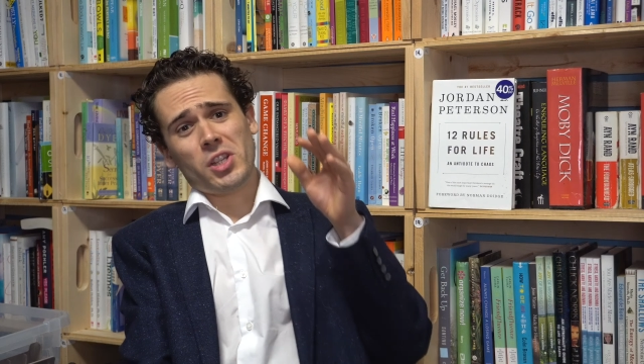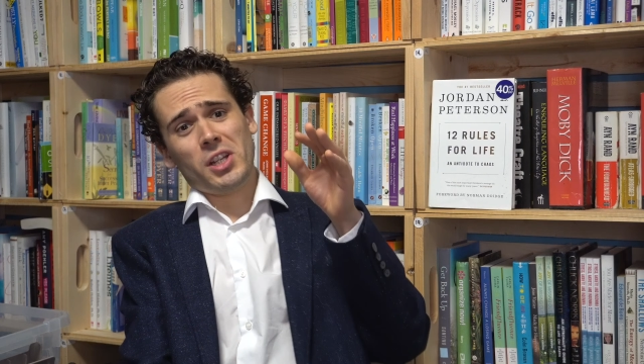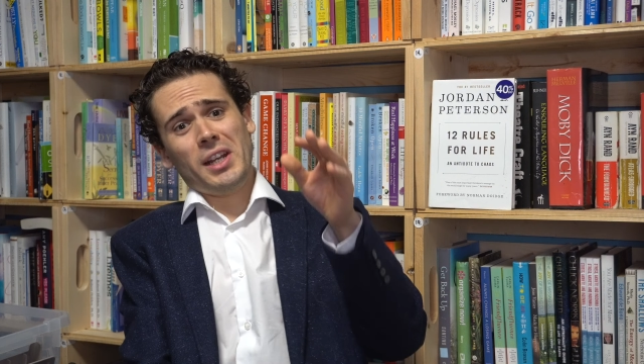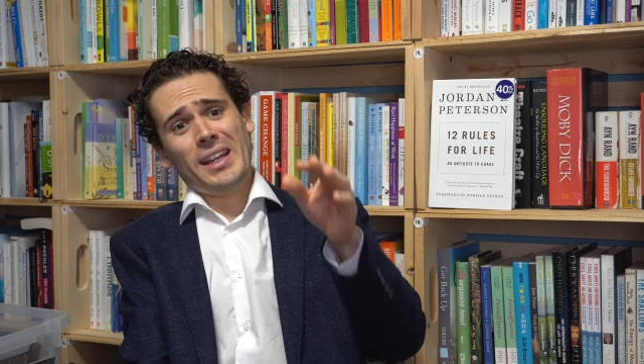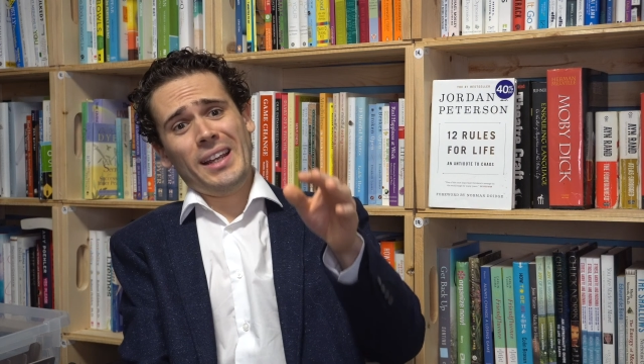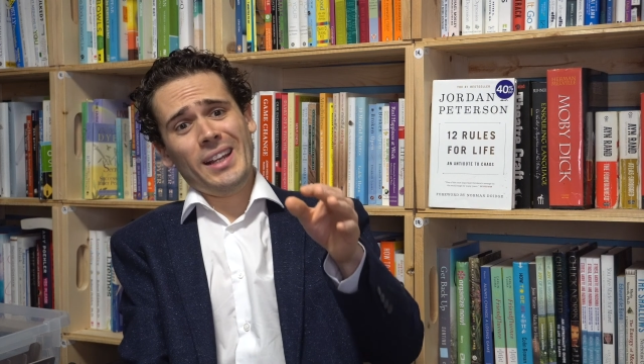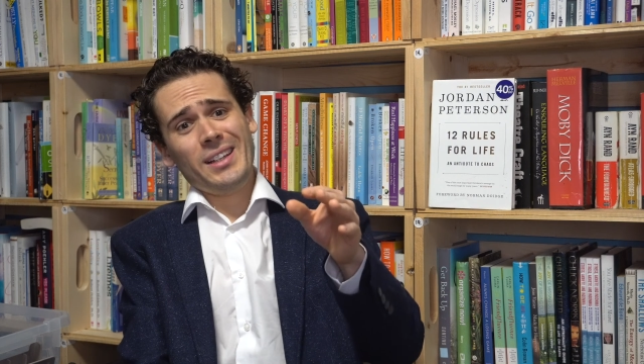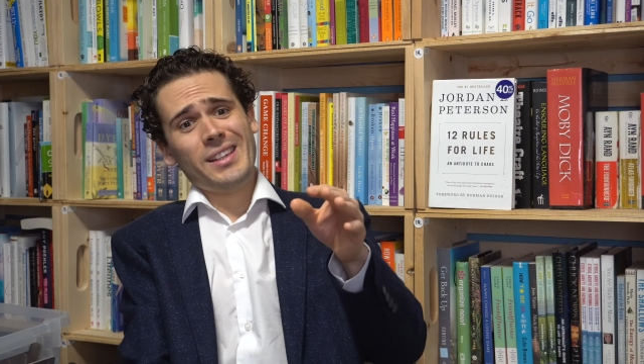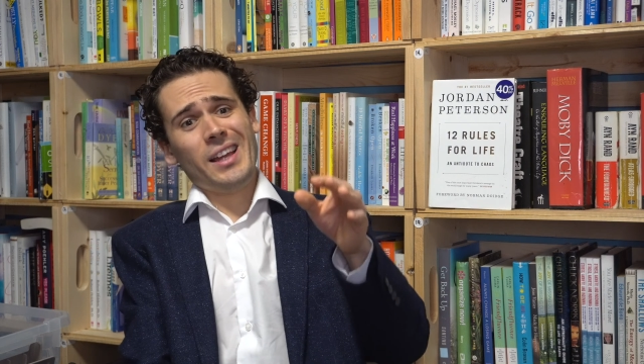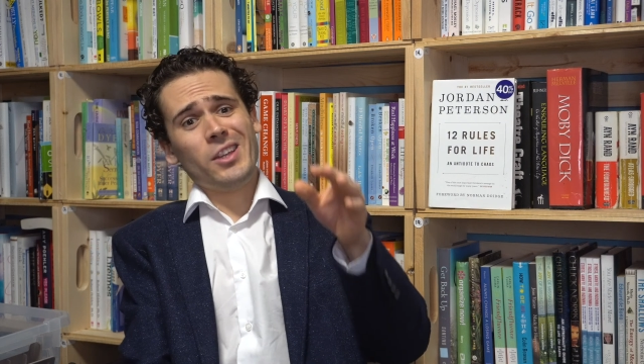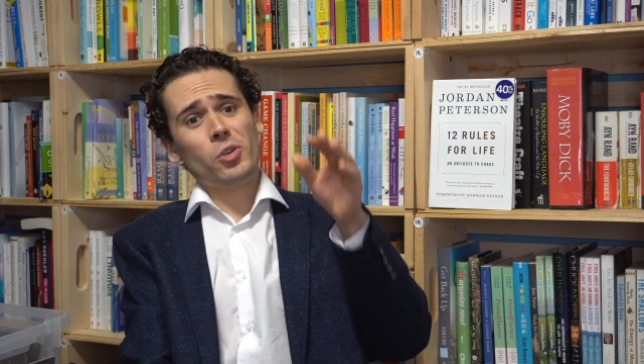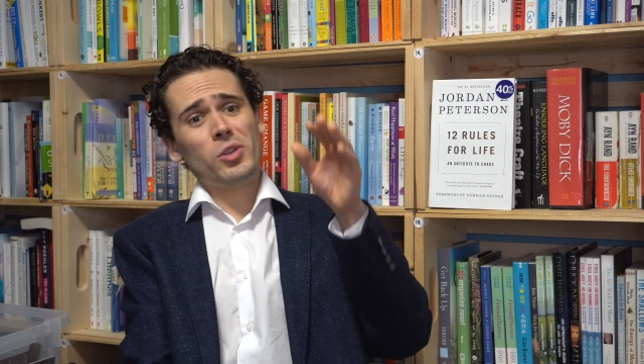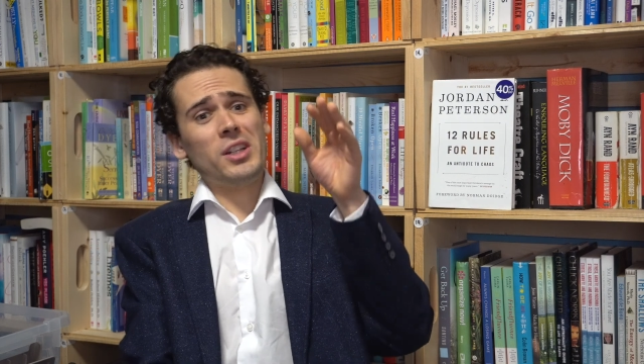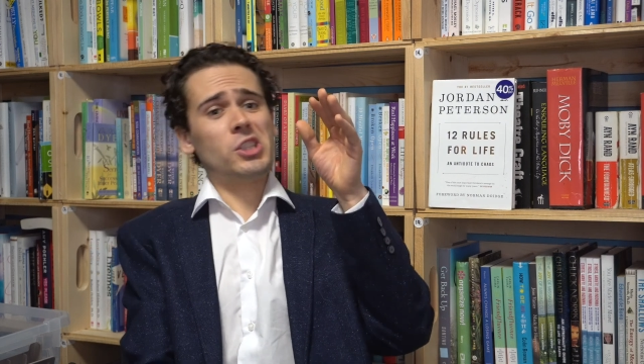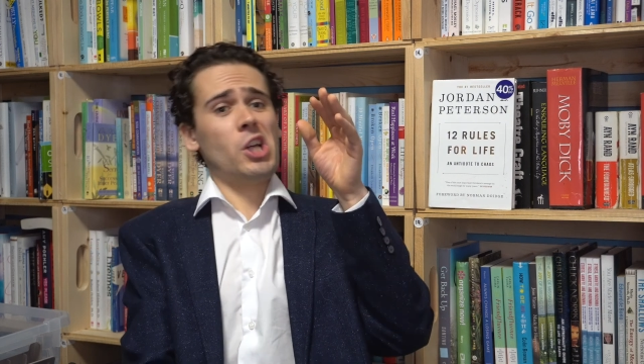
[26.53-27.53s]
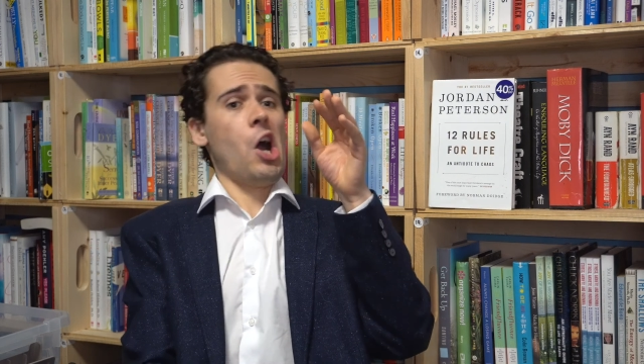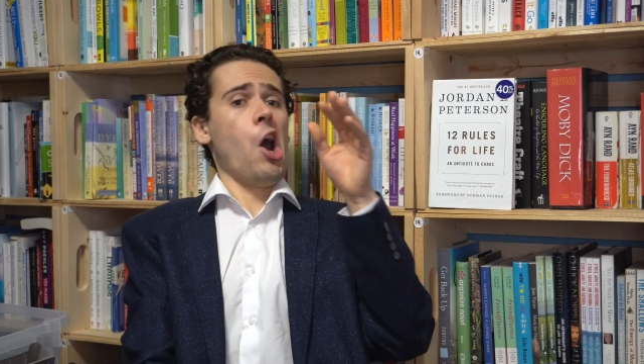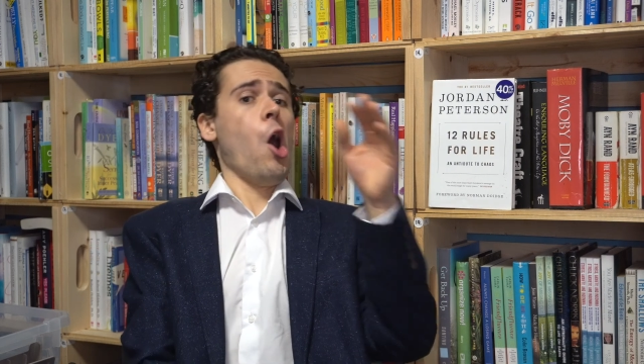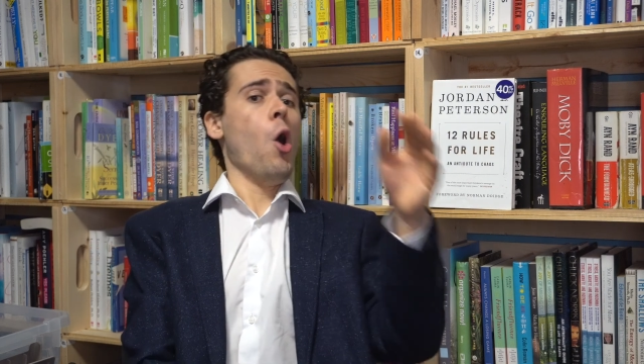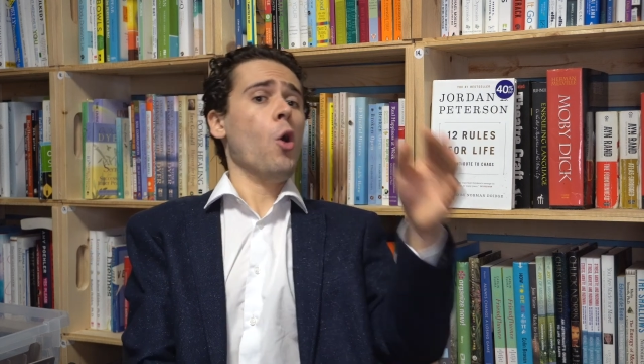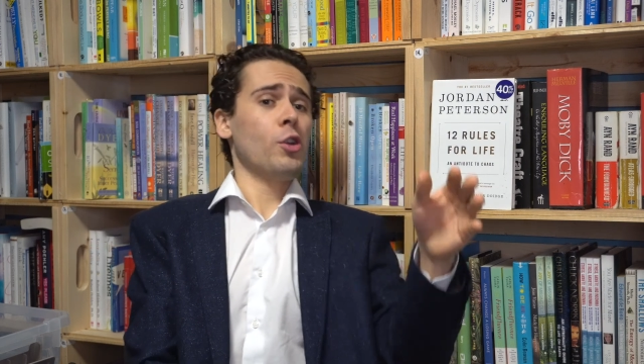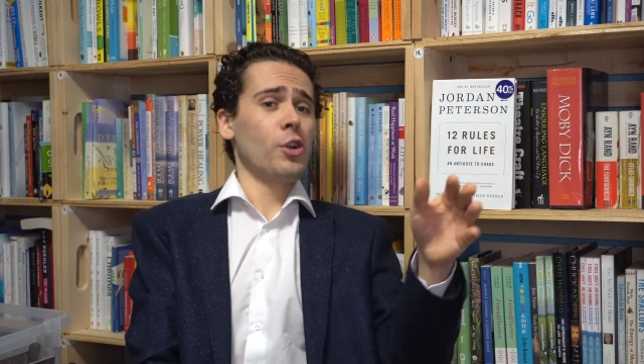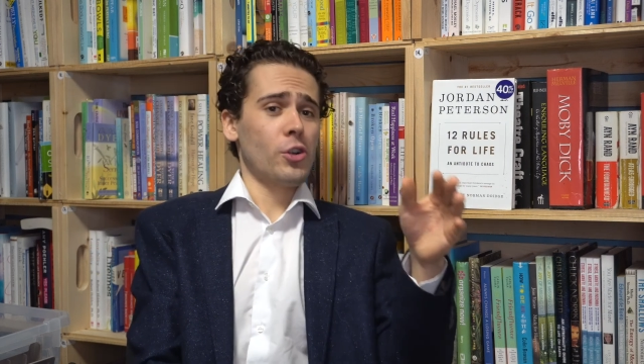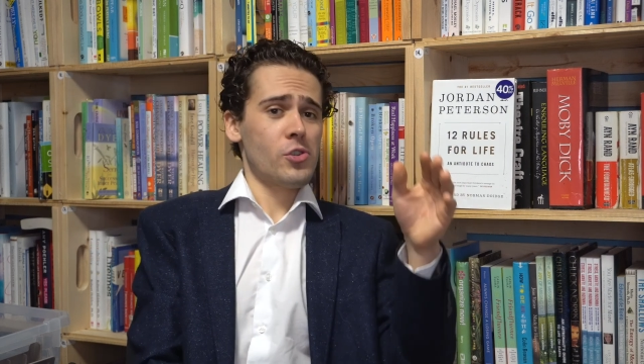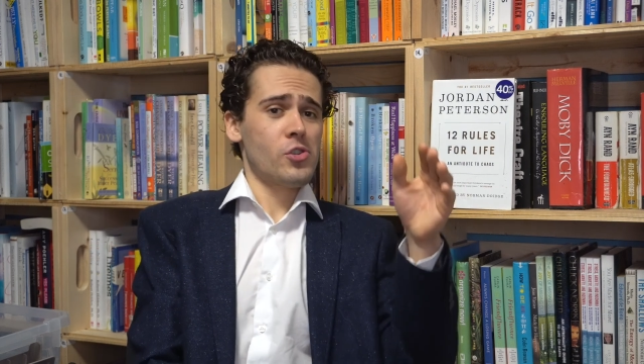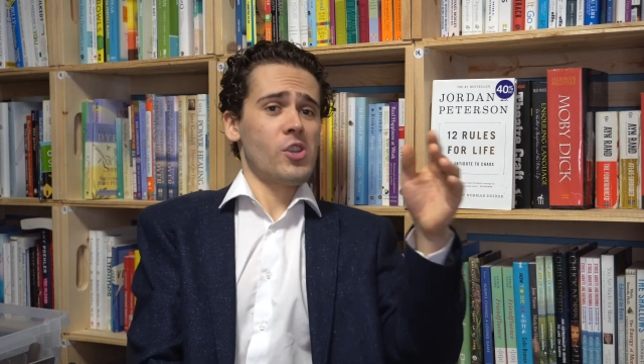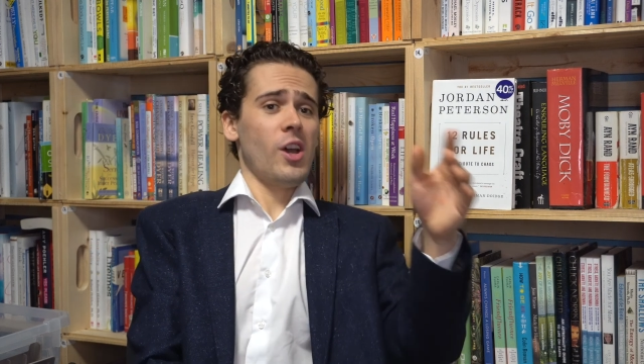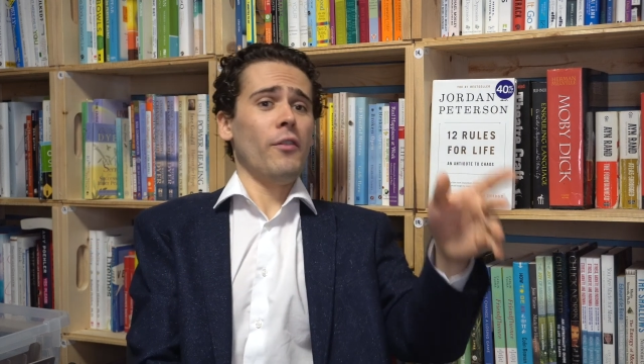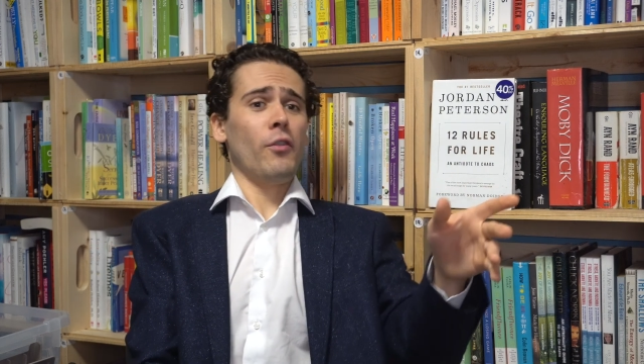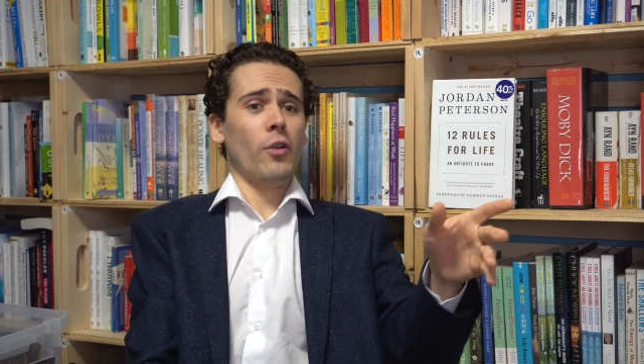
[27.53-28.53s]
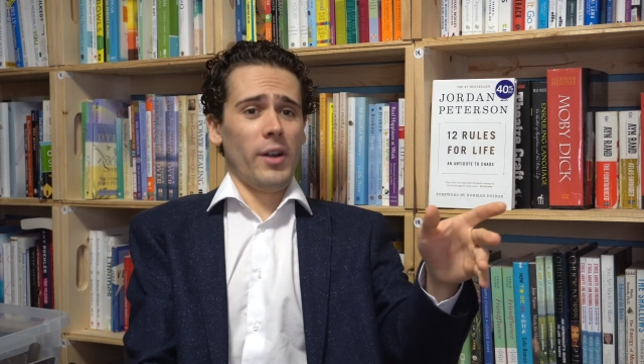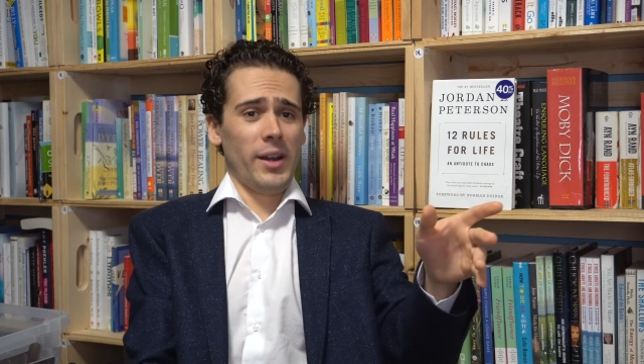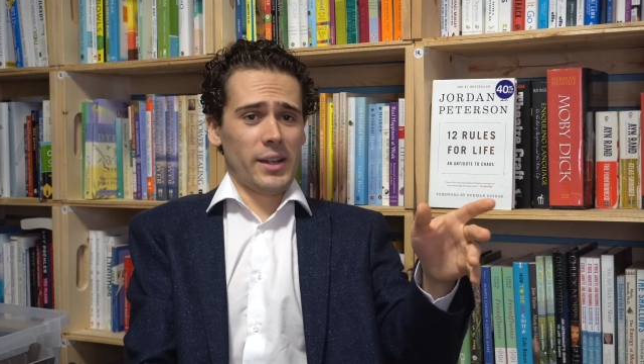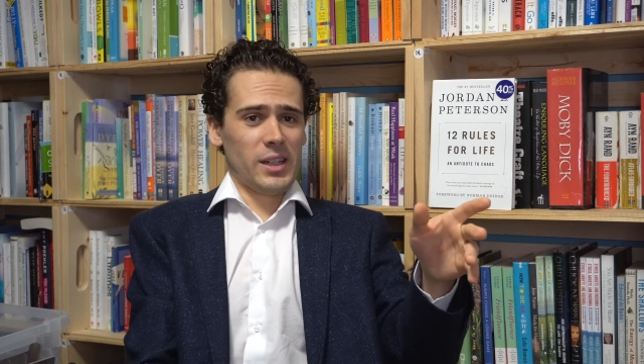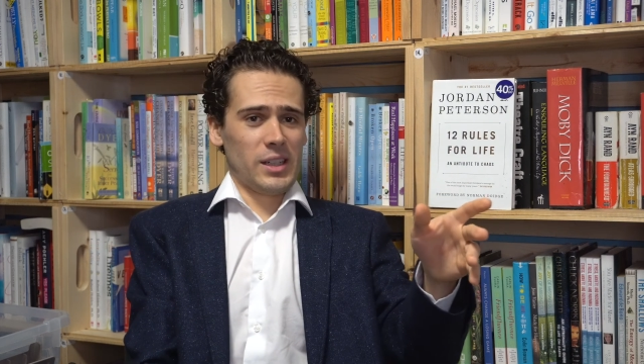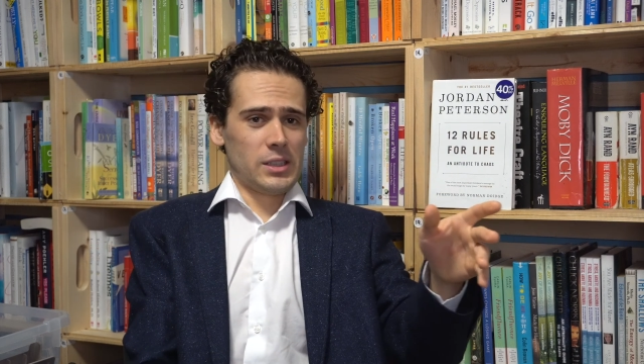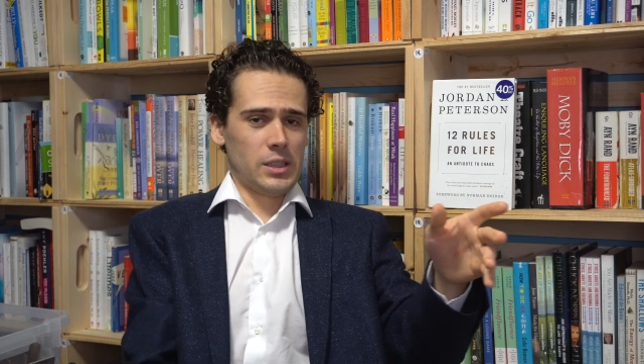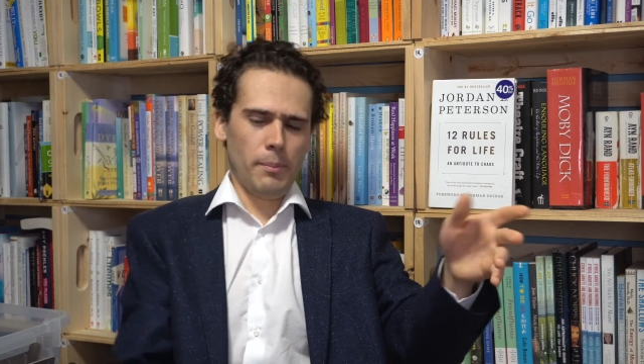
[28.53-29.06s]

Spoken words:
the need that you need to own your suffering,